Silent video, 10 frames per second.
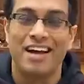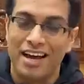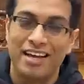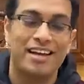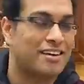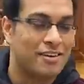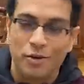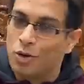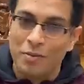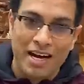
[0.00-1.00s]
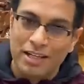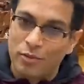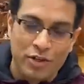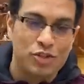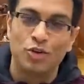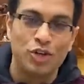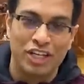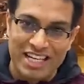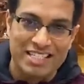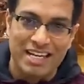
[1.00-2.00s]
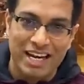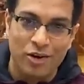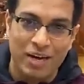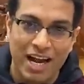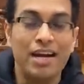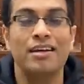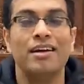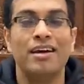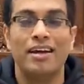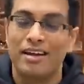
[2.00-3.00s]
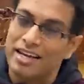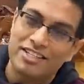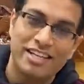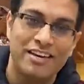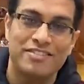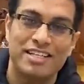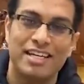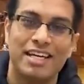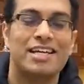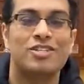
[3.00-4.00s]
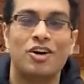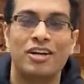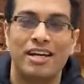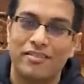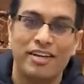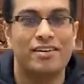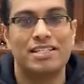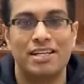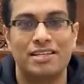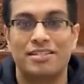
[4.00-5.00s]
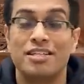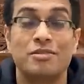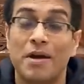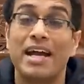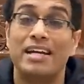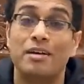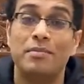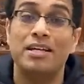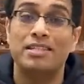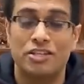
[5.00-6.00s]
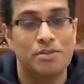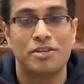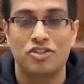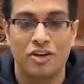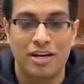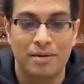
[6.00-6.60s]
again, no matter which good list I look at, HDFC is on everyone's list, despite it being such a mature